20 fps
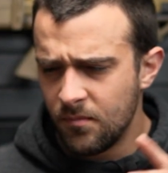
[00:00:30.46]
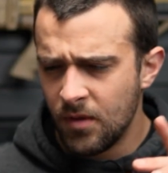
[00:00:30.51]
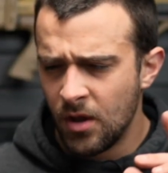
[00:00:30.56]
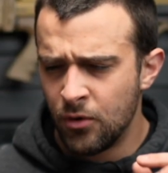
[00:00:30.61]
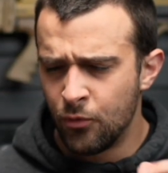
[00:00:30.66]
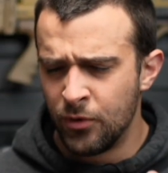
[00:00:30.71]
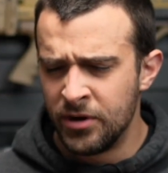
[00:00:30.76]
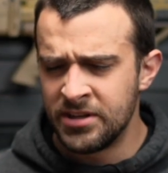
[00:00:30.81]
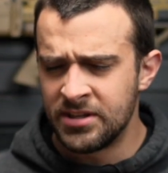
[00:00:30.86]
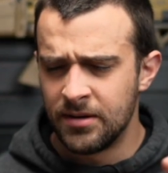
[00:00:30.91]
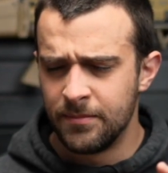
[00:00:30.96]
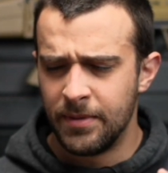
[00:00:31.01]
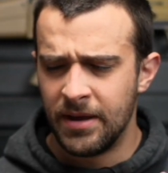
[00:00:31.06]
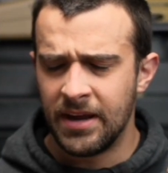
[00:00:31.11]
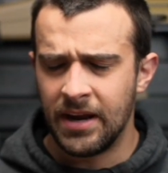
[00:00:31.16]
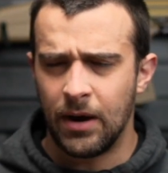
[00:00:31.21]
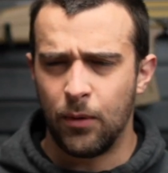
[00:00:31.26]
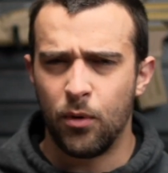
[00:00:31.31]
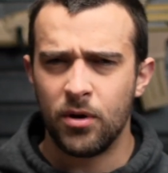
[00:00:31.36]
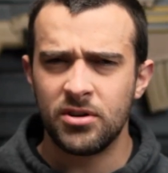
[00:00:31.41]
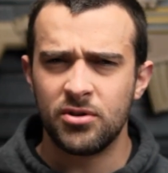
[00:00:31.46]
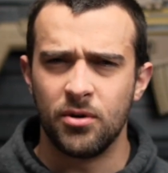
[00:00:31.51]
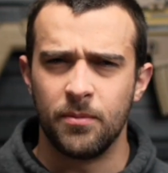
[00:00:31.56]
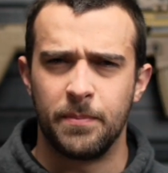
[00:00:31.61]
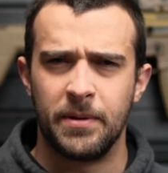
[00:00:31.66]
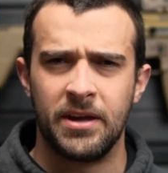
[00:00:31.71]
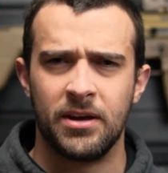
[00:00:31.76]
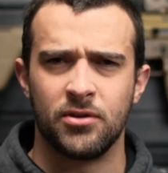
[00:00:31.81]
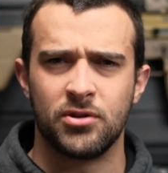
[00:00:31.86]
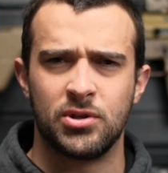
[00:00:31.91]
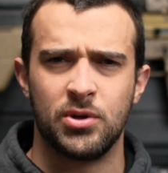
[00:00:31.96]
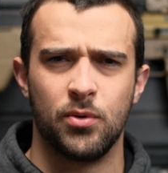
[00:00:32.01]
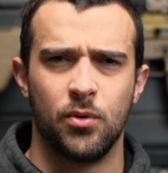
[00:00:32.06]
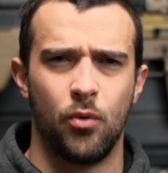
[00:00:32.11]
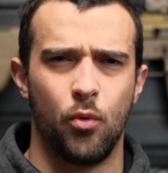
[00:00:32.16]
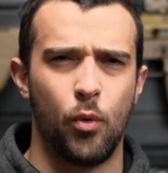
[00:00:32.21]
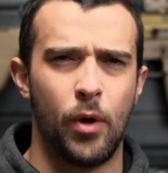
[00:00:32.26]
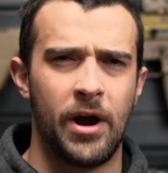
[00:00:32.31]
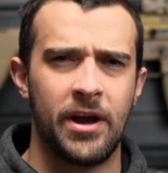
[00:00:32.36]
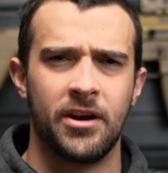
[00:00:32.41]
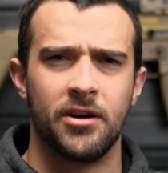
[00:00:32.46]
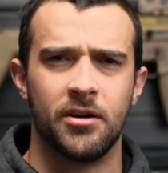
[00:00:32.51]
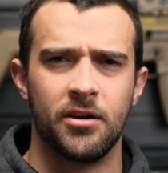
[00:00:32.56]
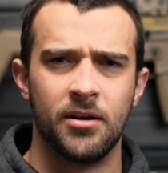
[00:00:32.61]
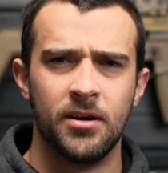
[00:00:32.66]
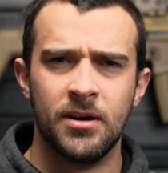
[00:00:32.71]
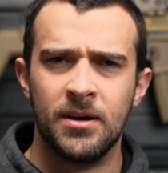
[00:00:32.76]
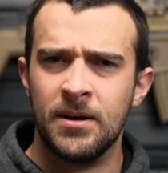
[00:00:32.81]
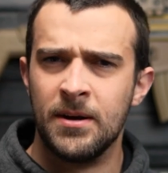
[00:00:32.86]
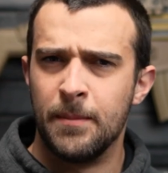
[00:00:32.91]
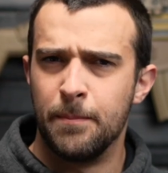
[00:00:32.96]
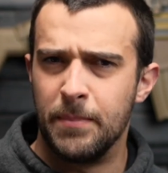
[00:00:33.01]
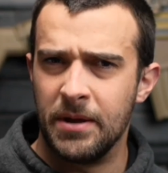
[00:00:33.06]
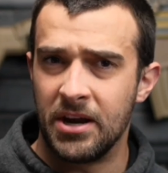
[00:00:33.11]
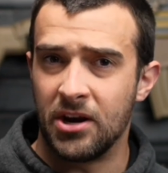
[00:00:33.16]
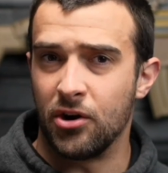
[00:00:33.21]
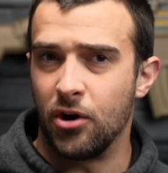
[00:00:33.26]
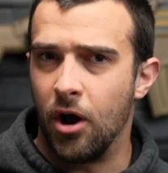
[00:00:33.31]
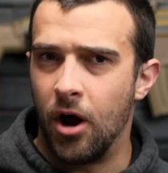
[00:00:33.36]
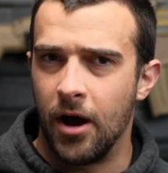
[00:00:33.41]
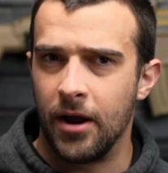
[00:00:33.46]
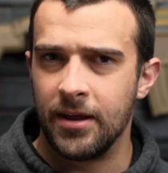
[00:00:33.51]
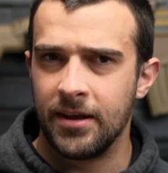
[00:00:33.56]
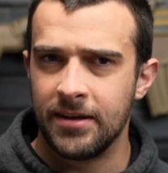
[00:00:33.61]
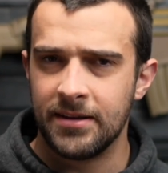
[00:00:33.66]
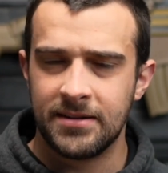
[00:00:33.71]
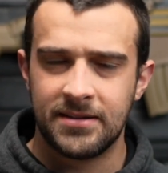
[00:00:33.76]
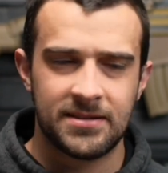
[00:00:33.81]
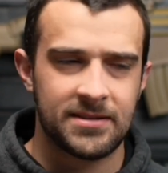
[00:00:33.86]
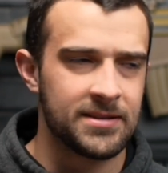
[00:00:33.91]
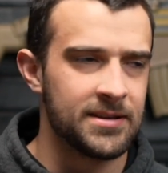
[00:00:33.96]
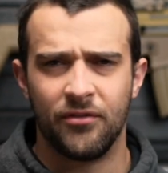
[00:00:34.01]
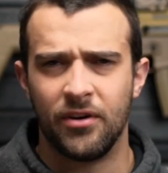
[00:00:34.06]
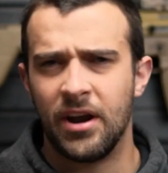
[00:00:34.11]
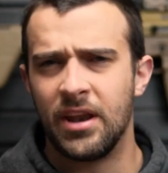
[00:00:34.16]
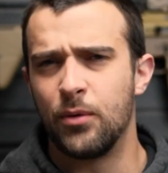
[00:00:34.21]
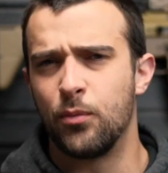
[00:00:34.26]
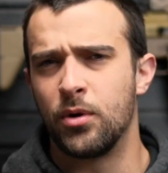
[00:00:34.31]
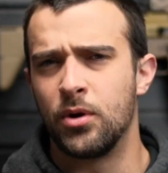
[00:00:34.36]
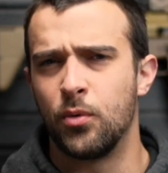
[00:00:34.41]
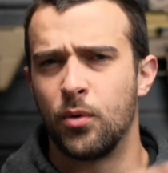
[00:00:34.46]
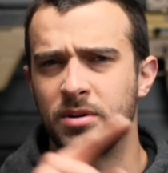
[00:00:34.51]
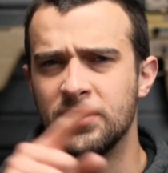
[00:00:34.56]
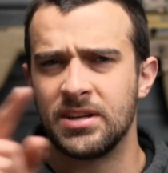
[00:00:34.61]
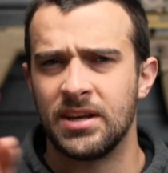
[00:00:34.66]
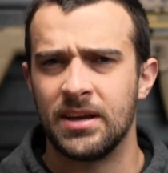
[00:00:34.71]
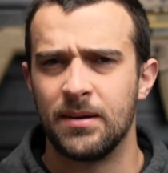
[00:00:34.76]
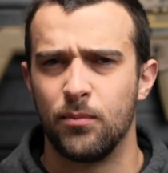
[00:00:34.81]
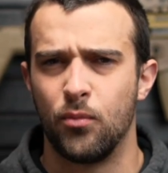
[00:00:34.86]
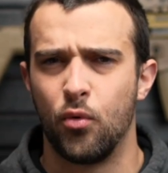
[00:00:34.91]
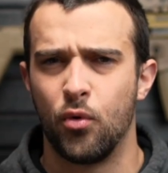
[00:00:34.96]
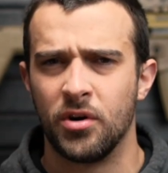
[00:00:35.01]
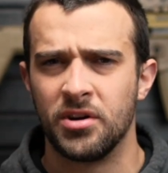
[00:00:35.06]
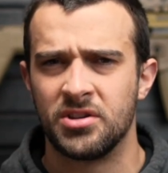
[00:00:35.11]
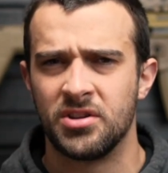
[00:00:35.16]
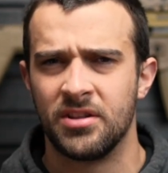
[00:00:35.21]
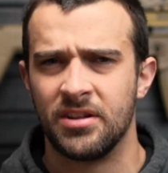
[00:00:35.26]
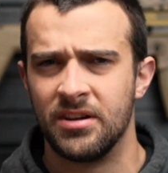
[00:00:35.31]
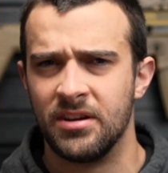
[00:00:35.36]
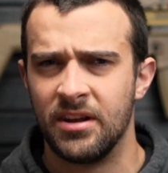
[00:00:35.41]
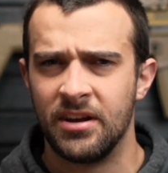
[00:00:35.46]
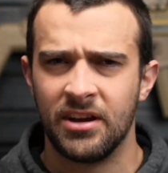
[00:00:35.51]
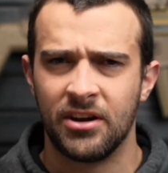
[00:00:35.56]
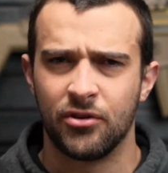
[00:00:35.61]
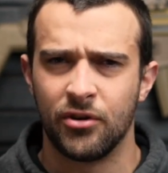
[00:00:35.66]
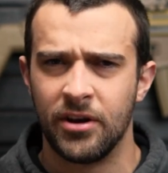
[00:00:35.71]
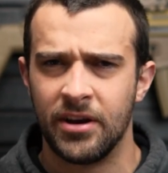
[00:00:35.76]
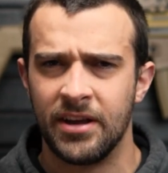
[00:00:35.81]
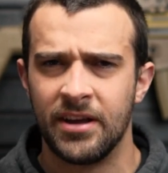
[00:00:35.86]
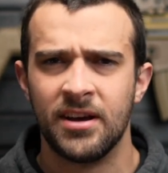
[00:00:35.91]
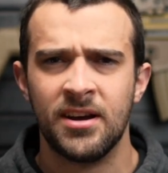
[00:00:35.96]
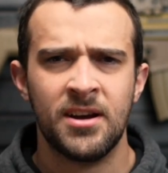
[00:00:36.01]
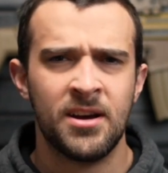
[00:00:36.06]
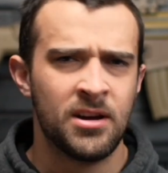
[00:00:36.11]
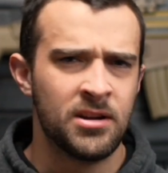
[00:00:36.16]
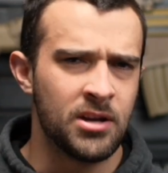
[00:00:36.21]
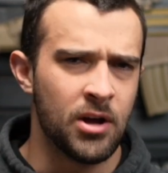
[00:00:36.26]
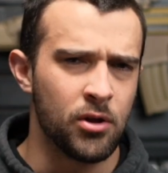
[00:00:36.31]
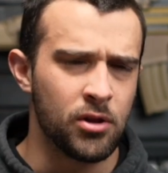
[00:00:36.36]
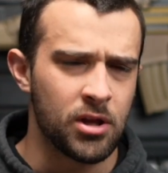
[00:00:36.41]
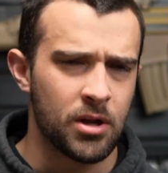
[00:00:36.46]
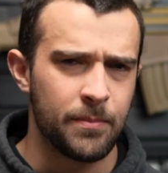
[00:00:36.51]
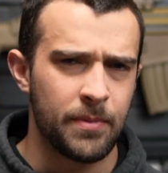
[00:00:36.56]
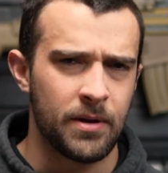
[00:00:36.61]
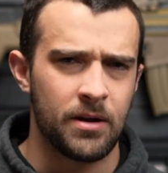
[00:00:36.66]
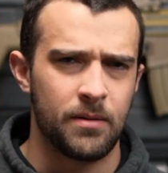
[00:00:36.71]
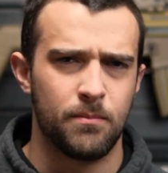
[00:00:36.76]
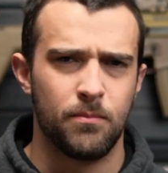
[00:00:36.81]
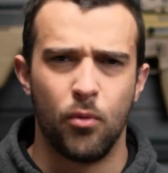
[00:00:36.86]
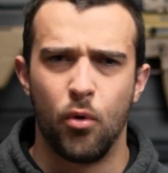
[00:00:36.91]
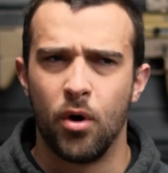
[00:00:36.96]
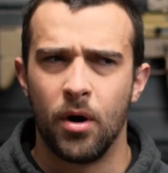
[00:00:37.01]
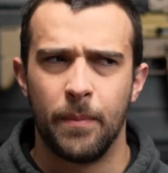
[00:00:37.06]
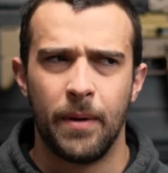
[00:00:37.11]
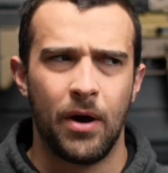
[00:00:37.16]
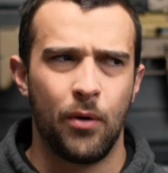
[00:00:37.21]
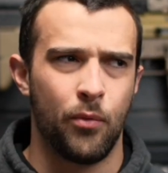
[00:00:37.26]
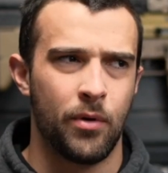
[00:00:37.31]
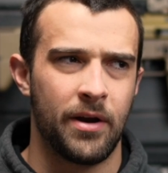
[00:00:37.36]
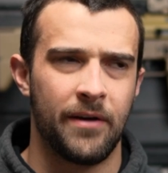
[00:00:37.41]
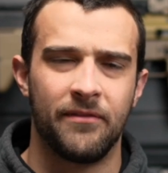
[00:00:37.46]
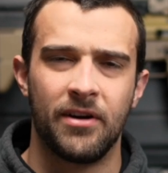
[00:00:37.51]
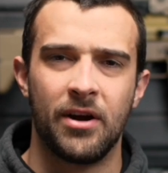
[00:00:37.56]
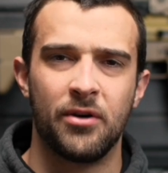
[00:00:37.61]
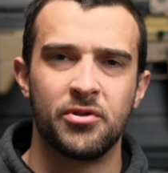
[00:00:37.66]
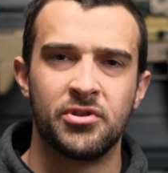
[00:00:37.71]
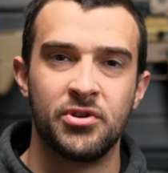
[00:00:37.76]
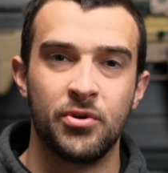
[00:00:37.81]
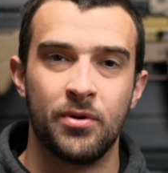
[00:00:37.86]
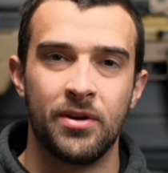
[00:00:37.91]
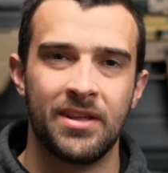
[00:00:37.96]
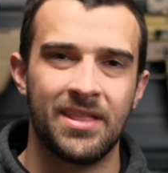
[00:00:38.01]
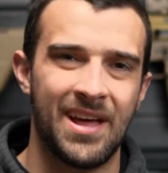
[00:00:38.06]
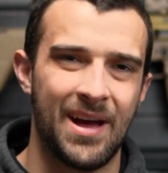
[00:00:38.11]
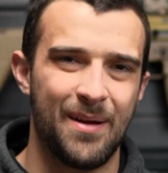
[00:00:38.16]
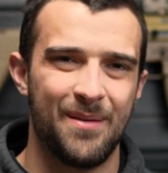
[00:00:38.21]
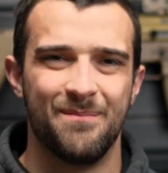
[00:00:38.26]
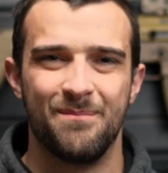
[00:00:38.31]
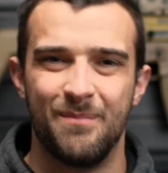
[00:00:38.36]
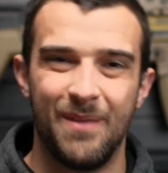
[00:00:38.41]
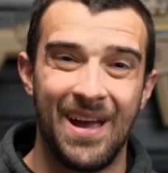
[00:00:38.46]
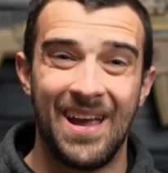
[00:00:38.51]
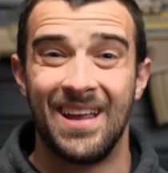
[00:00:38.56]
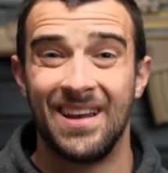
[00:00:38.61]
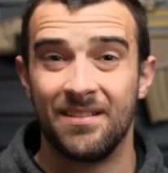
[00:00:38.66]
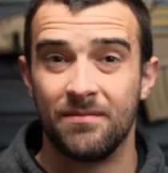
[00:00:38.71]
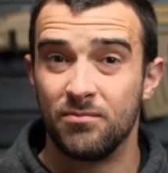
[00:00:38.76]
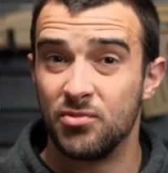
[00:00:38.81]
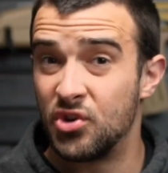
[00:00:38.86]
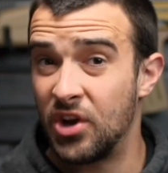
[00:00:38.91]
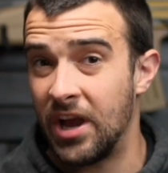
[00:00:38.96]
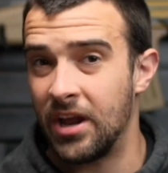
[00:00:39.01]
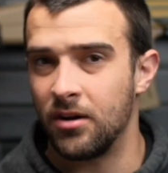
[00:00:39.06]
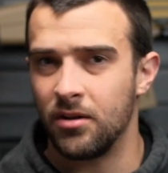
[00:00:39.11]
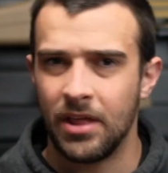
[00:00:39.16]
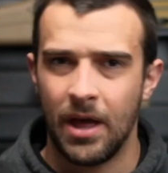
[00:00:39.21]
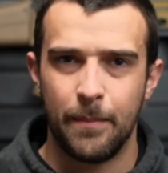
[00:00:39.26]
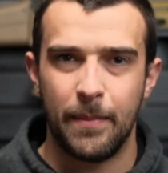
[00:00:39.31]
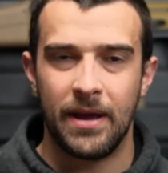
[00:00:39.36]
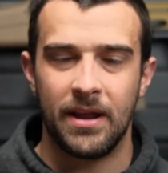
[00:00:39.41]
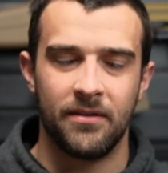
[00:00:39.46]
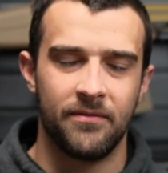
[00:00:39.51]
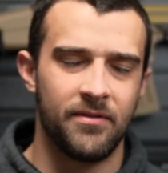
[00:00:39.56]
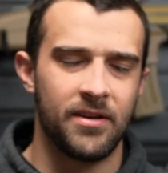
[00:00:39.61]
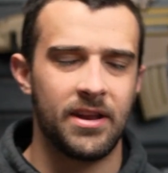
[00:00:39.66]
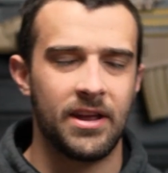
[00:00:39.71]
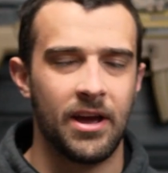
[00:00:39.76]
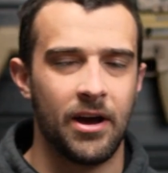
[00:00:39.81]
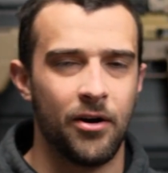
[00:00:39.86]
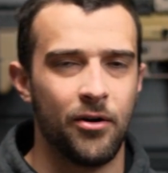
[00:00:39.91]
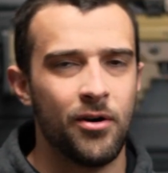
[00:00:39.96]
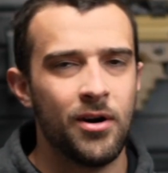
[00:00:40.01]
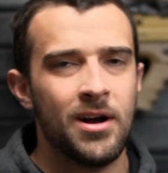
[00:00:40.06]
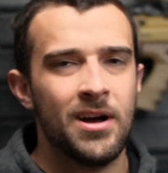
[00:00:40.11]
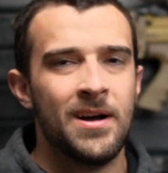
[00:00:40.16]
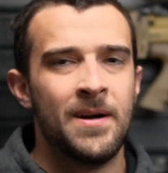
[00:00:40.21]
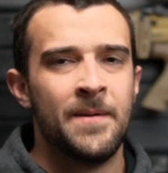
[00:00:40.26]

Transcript: Reason being, I wanted to appeal to a wider, bigger audience. For anyone who wants to get more into the nitty-gritty, know a little bit more about whatever I was shooting in that main channel, that main video,